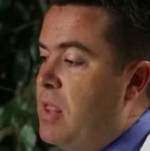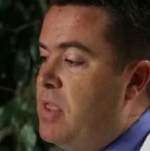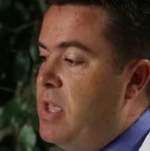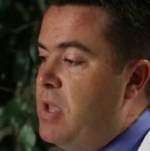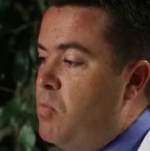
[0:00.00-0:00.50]

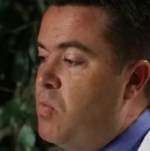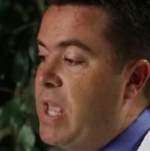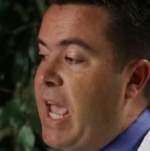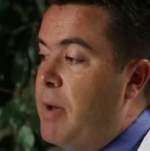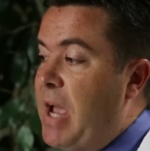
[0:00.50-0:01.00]
The
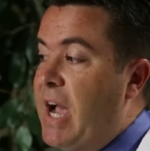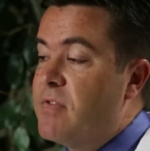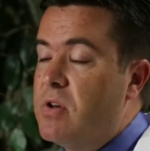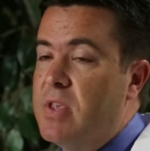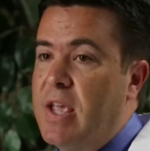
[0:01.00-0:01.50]
rehab
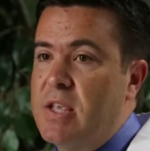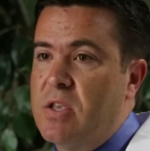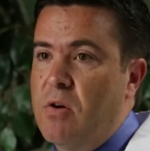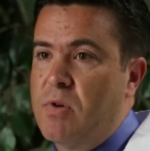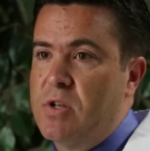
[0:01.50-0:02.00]
after the
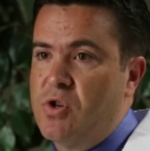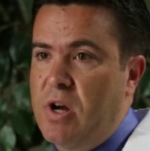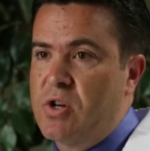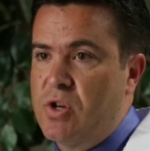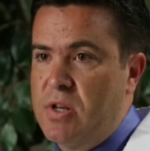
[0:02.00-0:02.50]
ACL
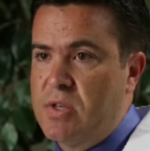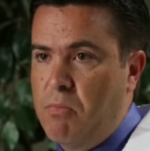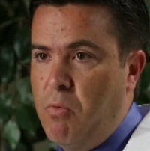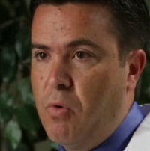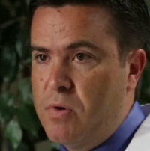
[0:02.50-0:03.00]
reconstruction is
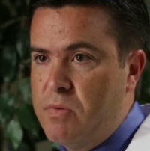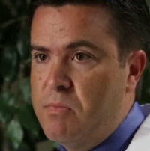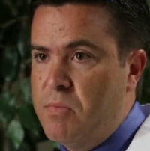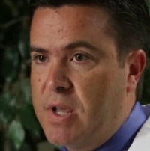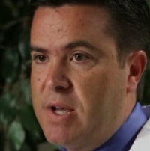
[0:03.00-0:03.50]

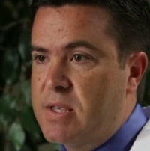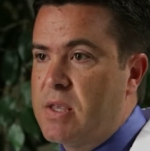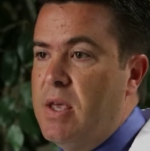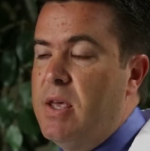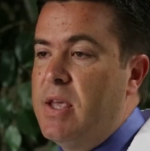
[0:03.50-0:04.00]
important
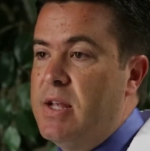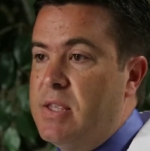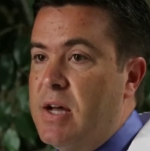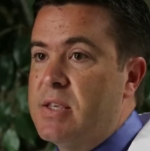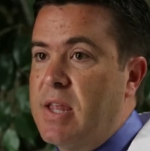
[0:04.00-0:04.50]
because
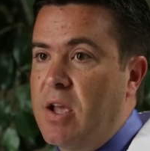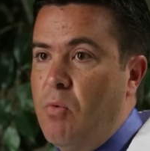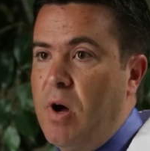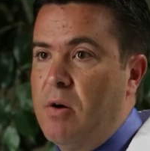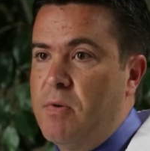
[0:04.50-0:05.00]
it does take
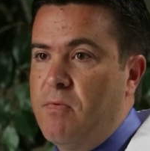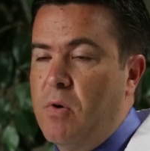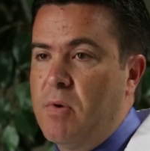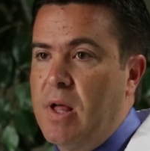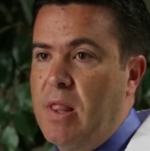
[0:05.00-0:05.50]
a while
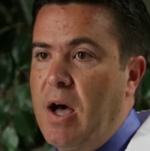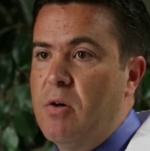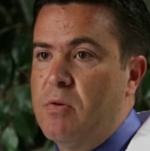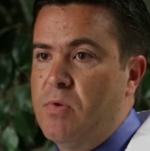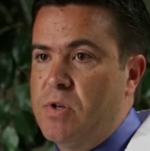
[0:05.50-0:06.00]
before we
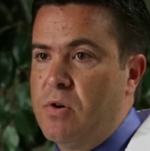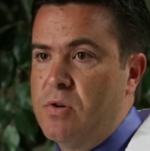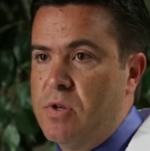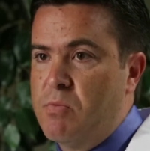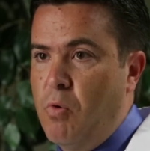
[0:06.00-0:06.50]
allow the
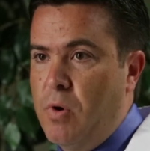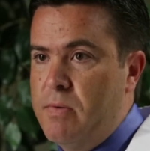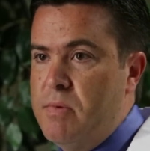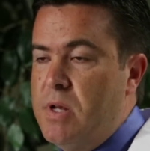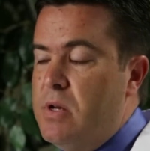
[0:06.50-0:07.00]
return to
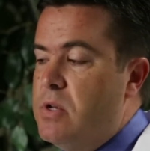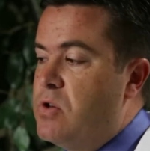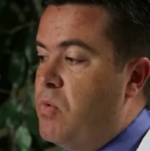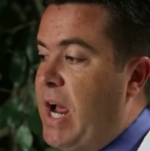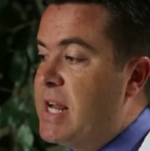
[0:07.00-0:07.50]
sport.
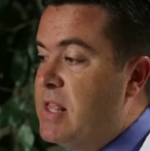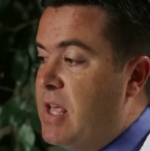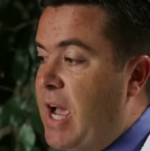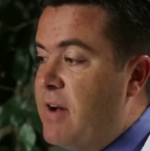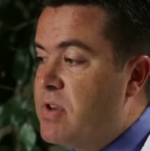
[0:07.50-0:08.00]

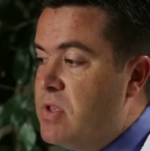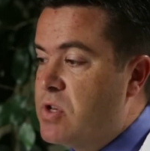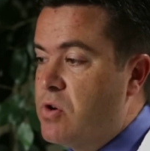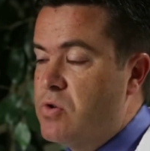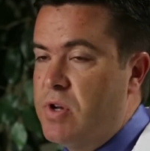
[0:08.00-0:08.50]
Directly after the
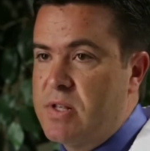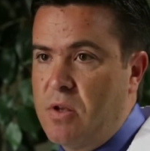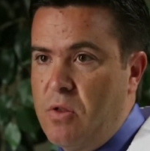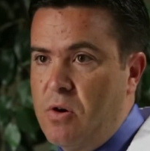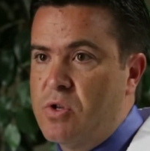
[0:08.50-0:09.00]
surgery,
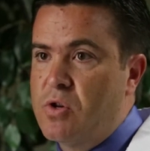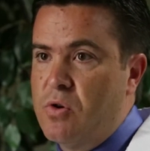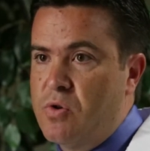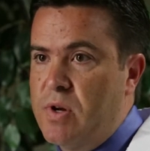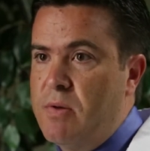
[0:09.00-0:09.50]
it's a large
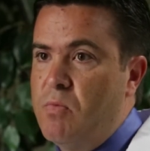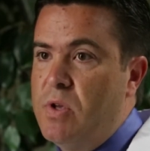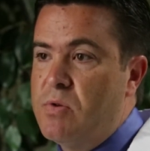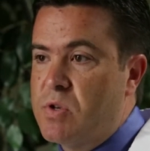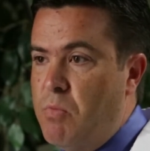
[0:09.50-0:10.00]
surgery.
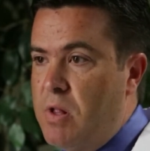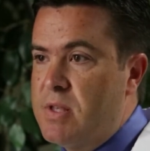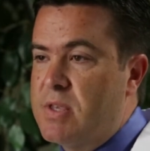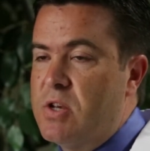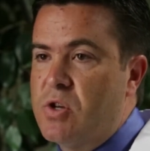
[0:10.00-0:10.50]
We use
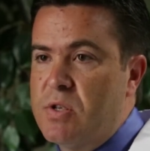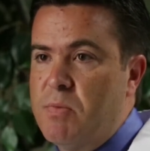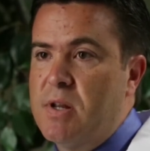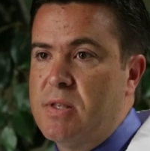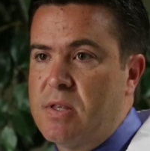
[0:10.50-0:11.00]
small incisions,
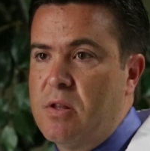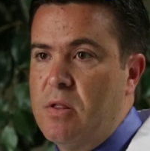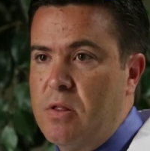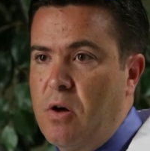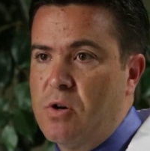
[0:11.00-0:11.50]
but it's
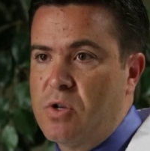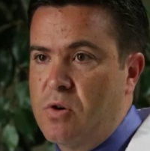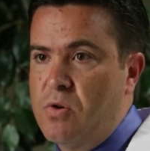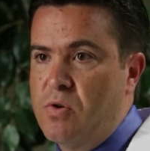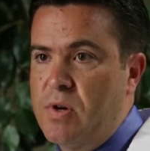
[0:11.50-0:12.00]
still a large
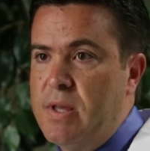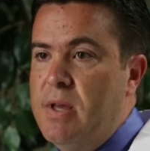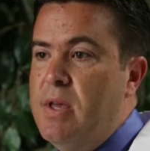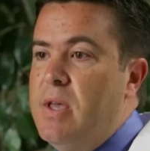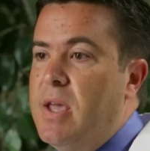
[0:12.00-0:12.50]
surgery.
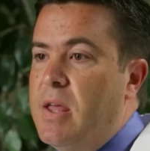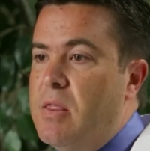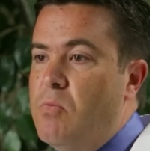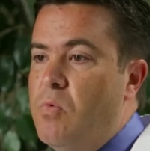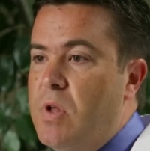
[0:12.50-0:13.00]

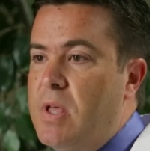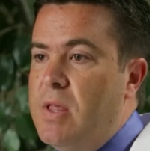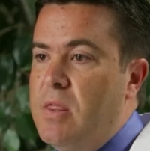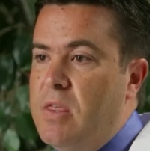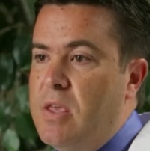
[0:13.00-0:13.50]
And
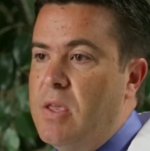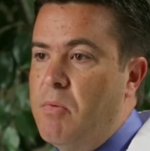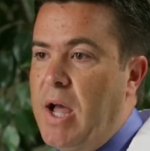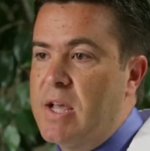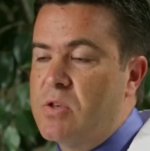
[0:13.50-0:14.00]
really, the
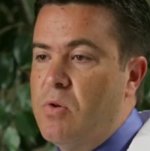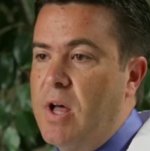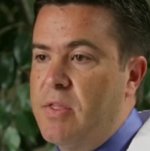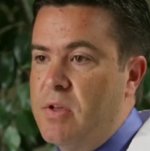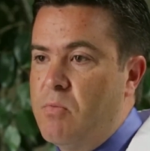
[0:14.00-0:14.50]
high school
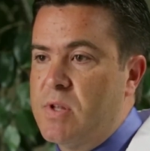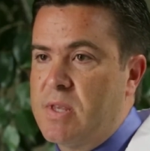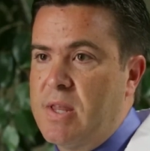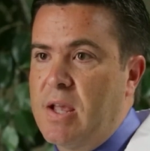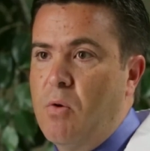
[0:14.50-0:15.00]
athlete wants
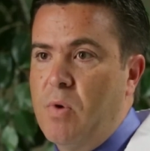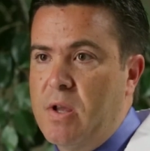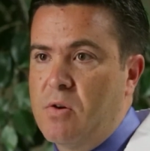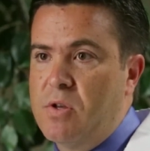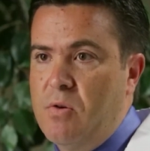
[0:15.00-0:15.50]
to take a
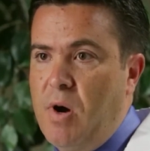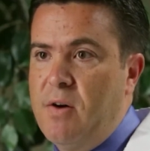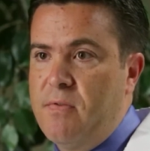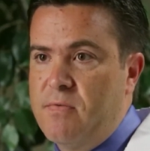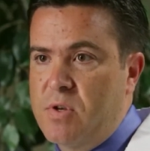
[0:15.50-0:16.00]
week or two
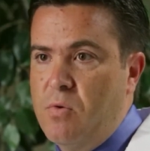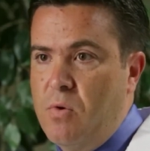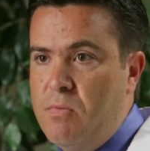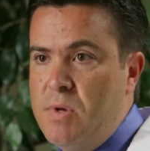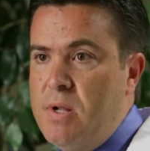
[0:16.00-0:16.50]
off of
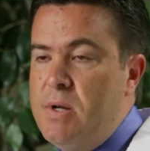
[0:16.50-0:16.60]
school.